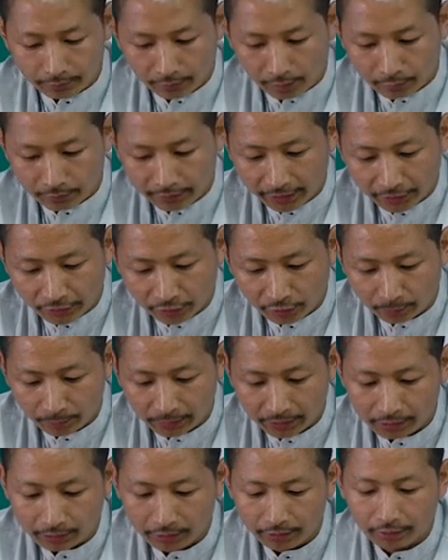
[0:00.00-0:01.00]
our next
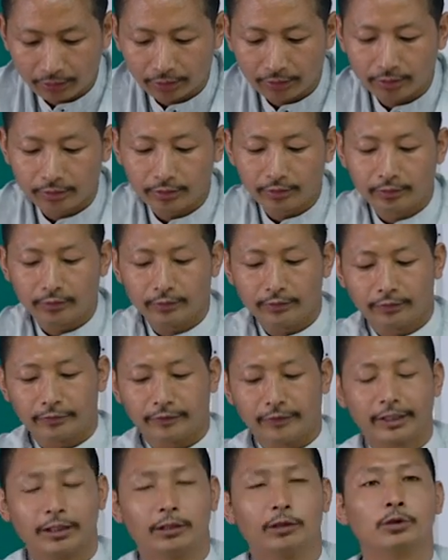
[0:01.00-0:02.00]
topic is
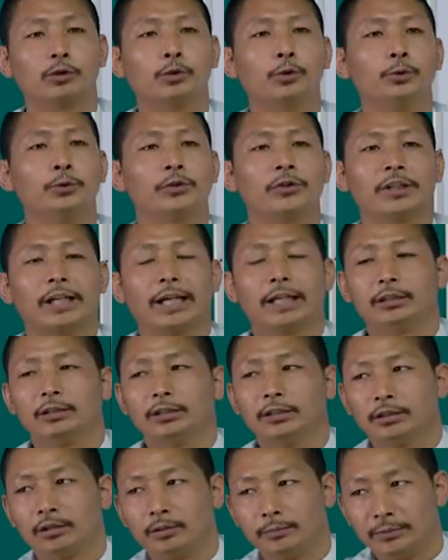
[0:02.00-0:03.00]
final goods and
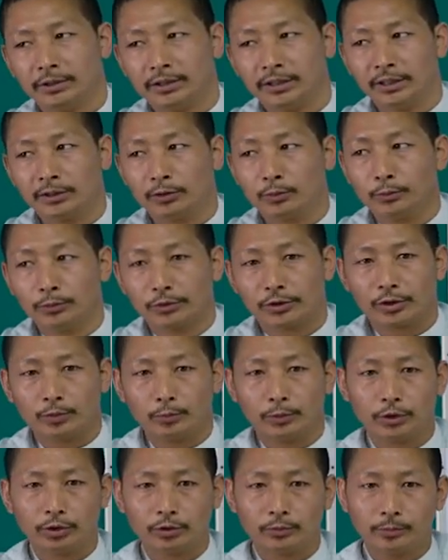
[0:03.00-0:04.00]
intermediate goods.
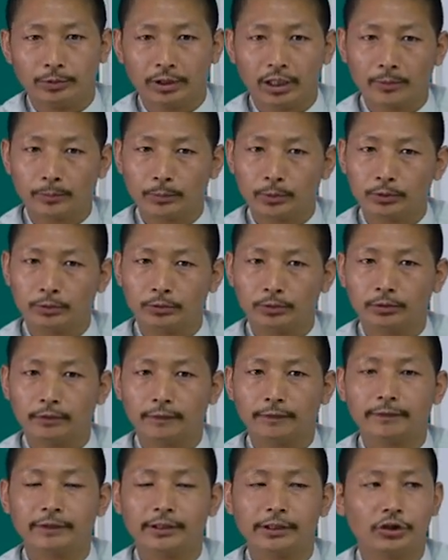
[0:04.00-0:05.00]
We should be able to
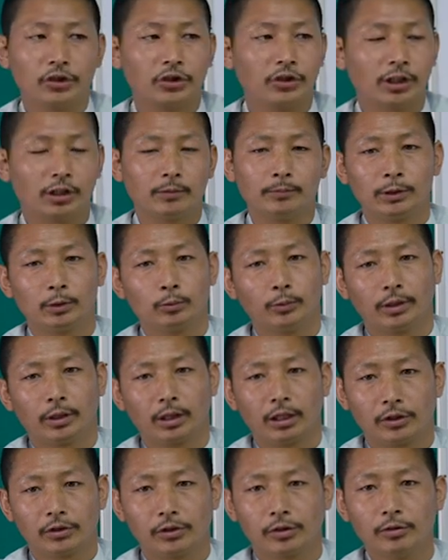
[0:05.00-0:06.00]
differentiate between
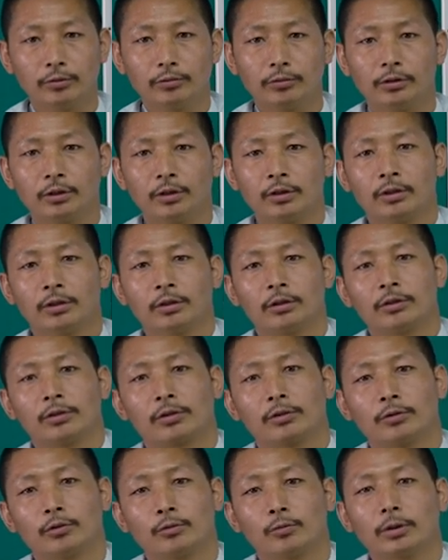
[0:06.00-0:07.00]
these two.
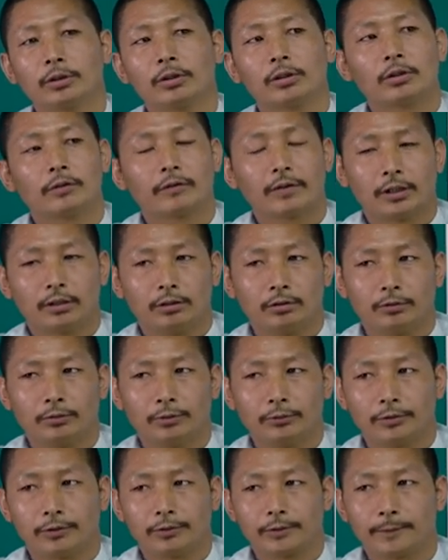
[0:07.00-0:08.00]
So what is a final
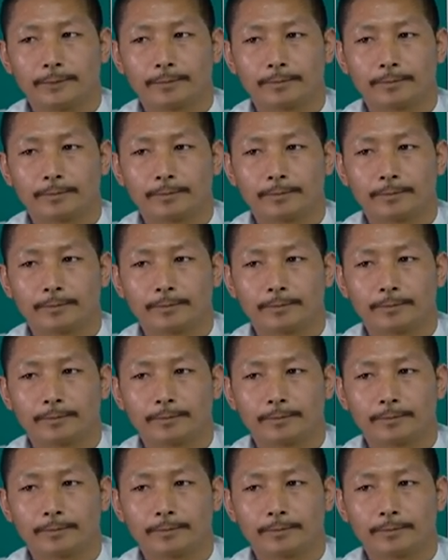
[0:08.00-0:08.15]
good?